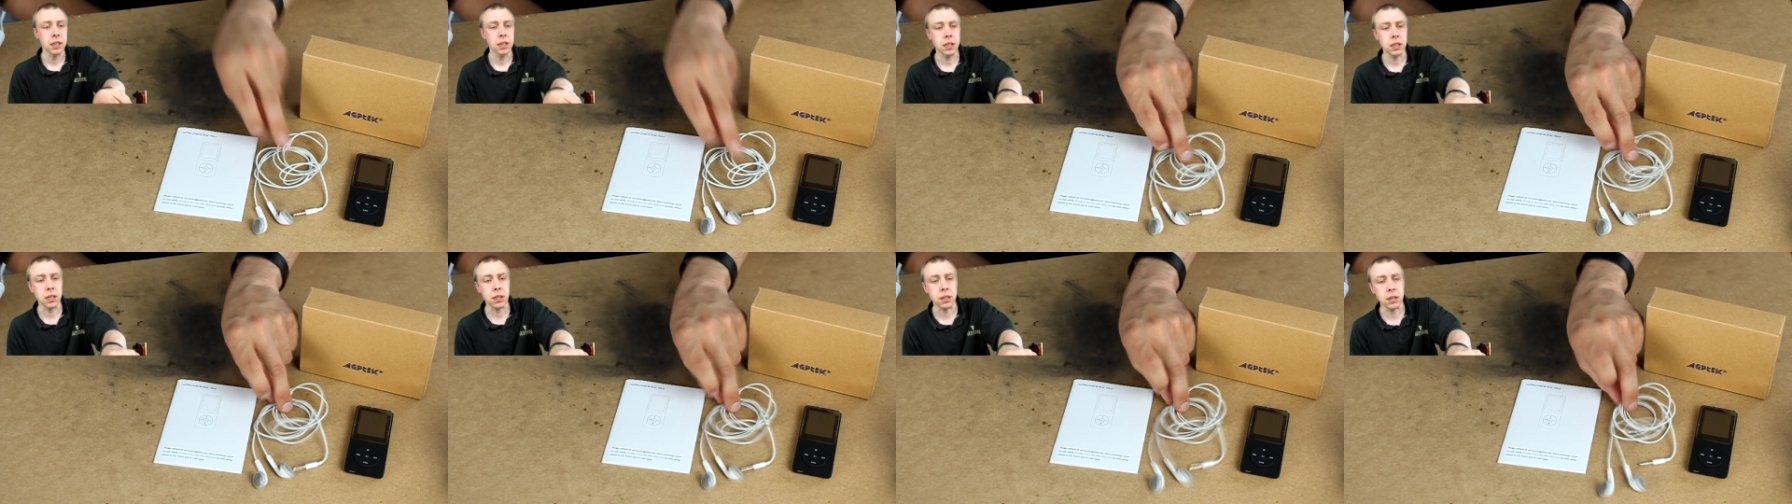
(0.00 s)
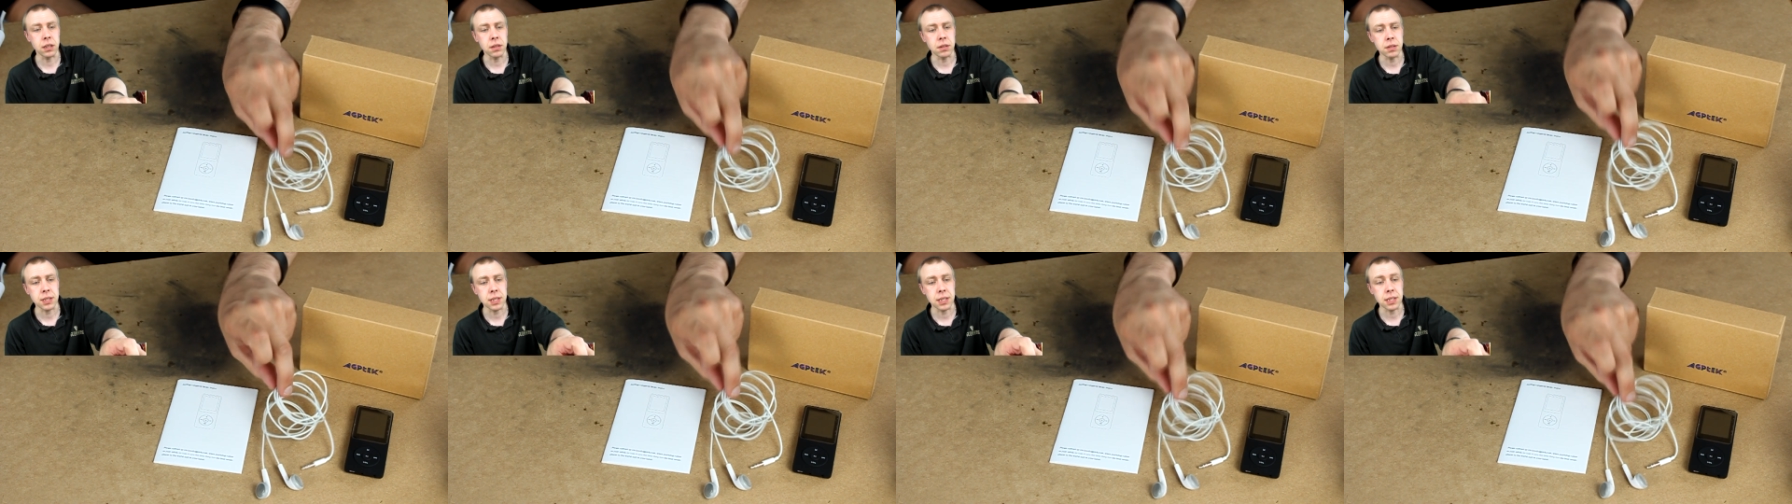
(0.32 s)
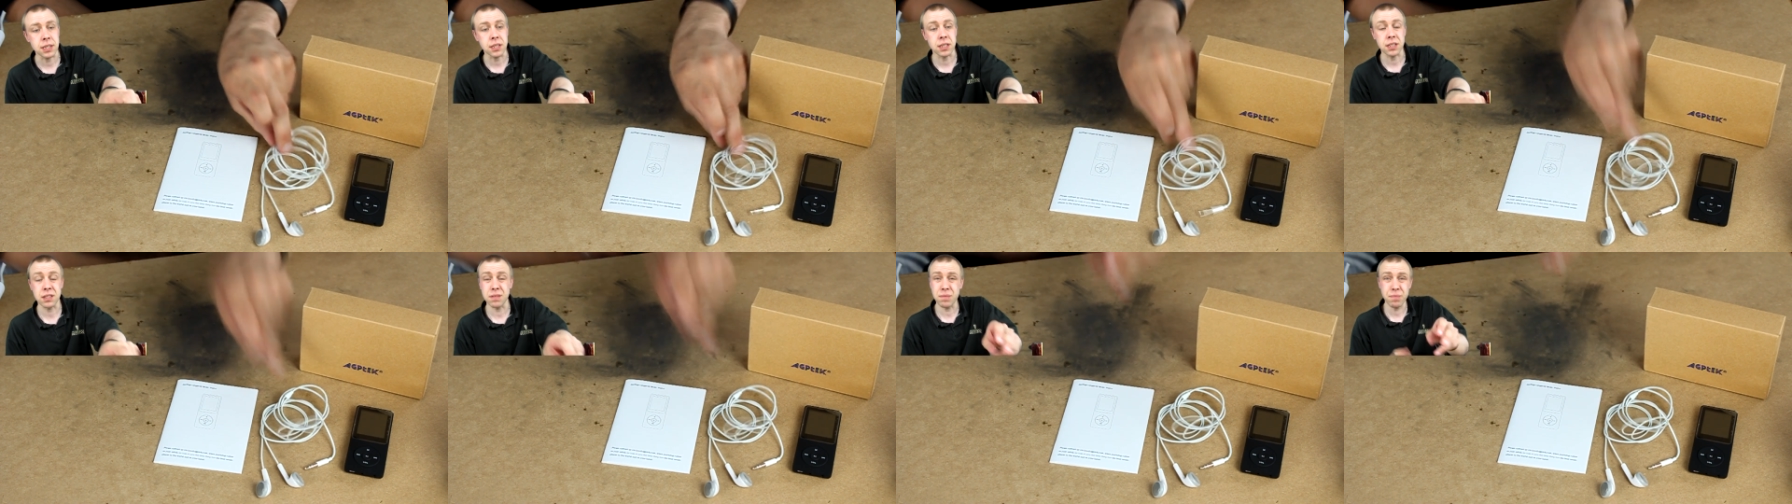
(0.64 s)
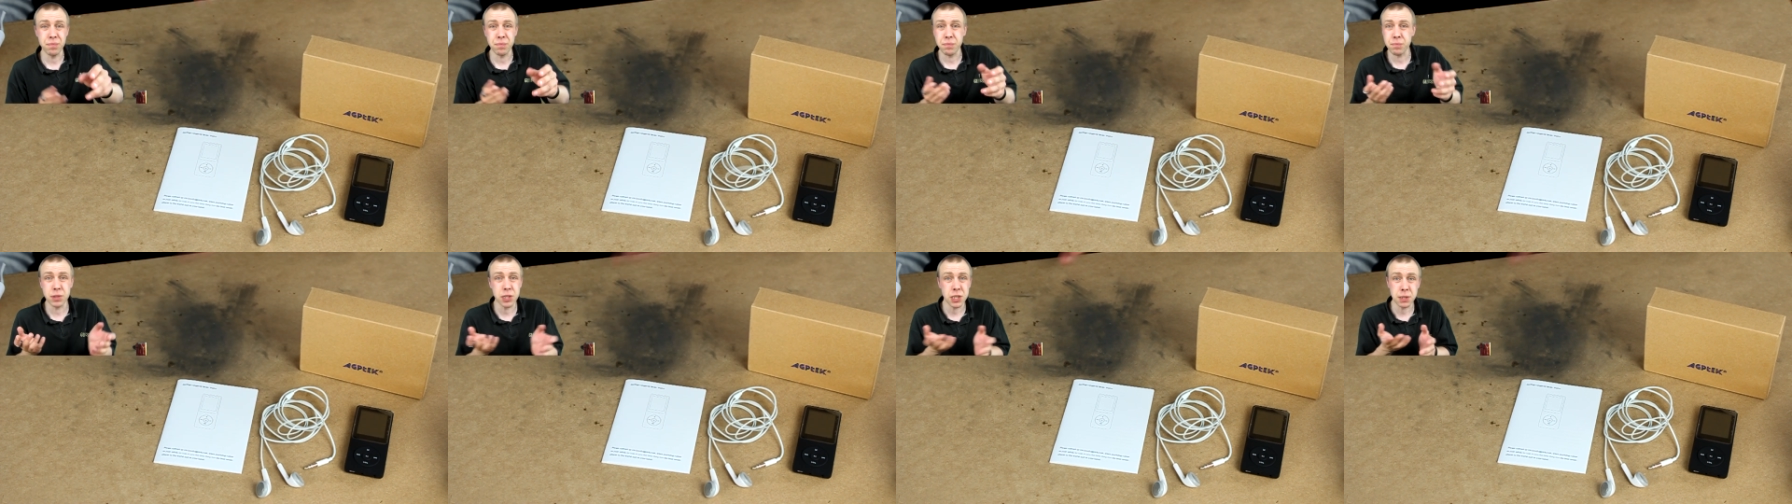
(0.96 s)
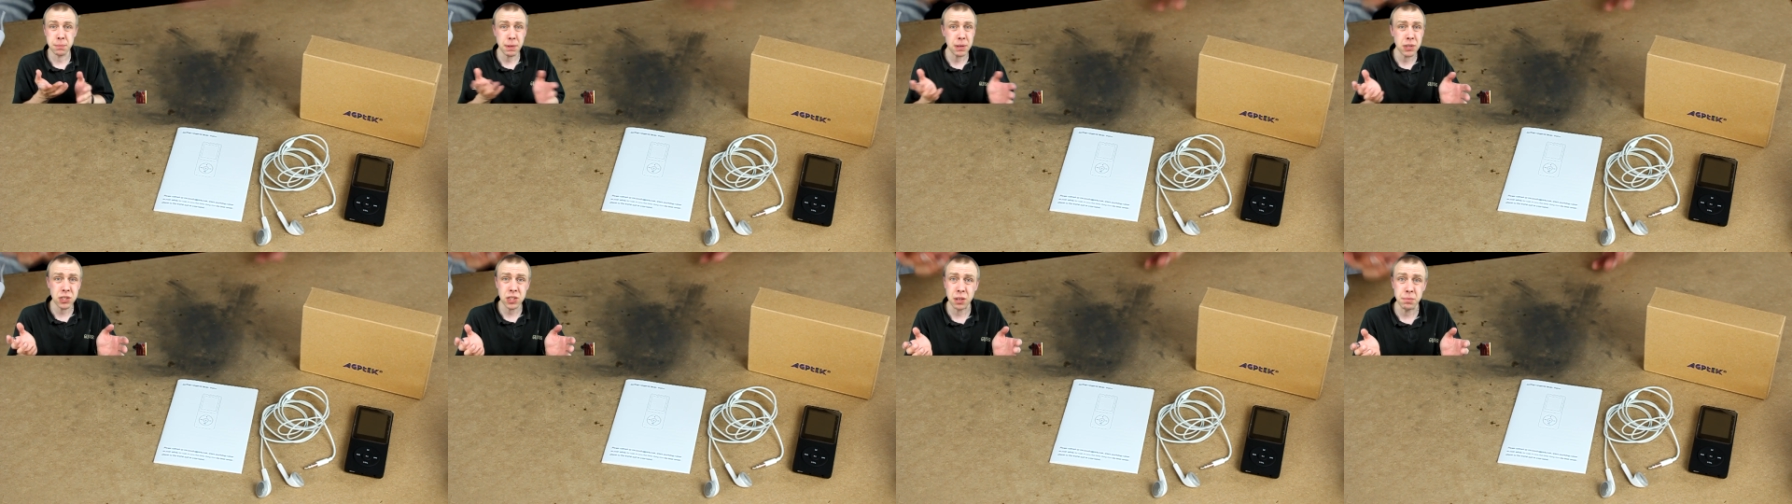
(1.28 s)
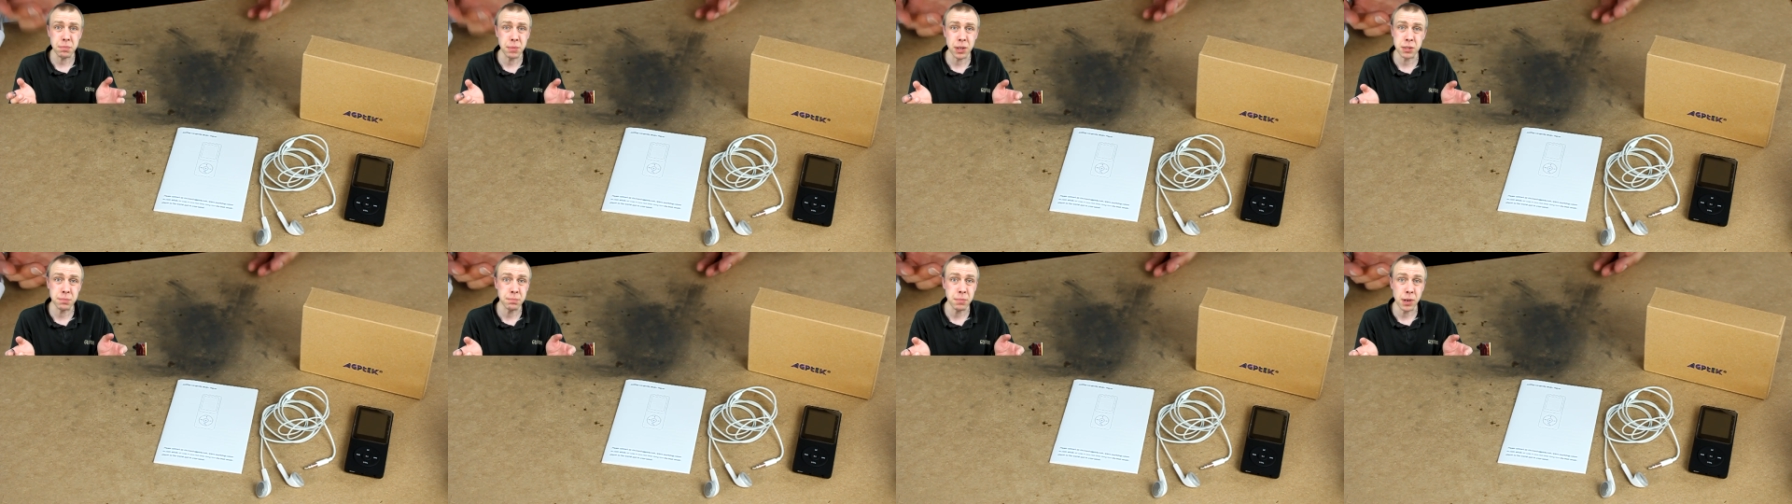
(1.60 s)
It uses, I suppose, like
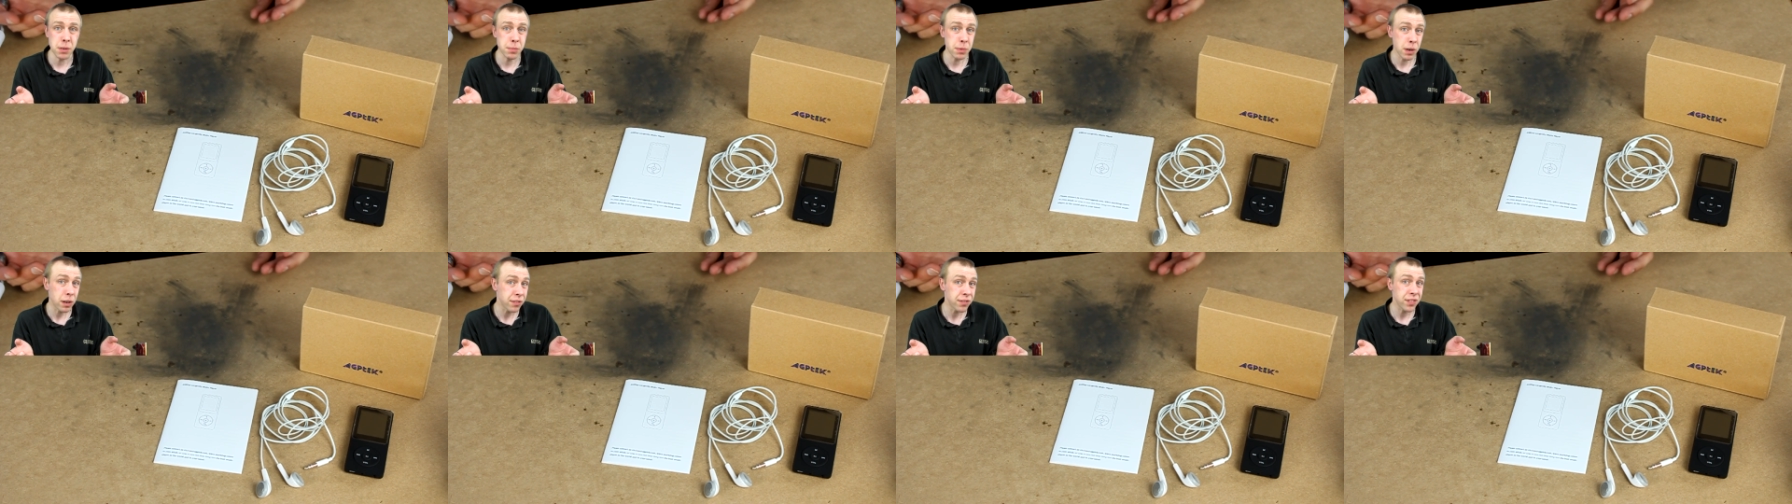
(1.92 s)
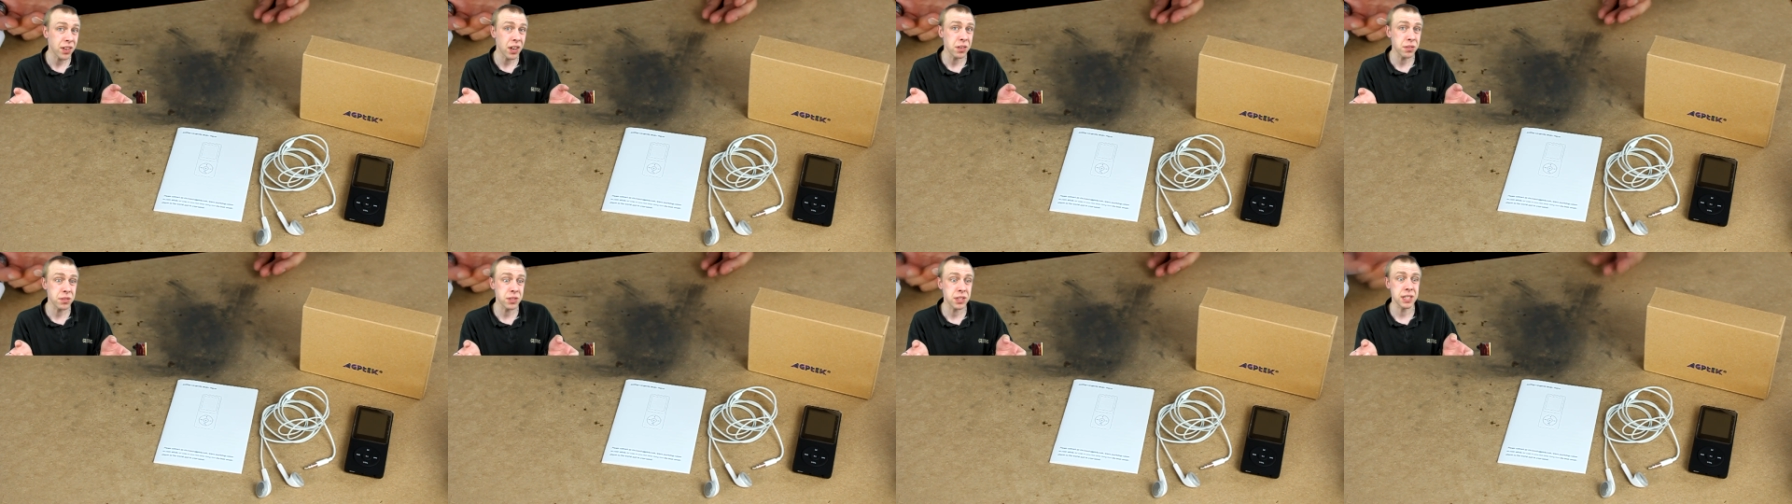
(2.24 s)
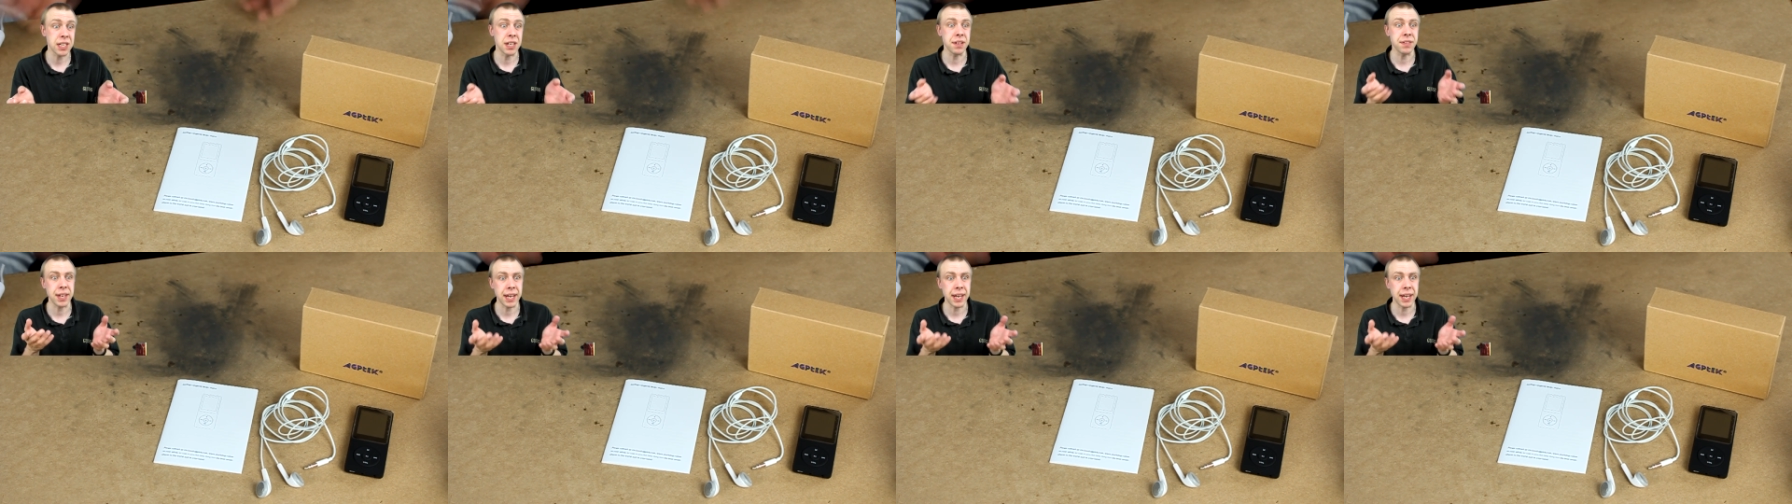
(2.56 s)
most mobile phones now,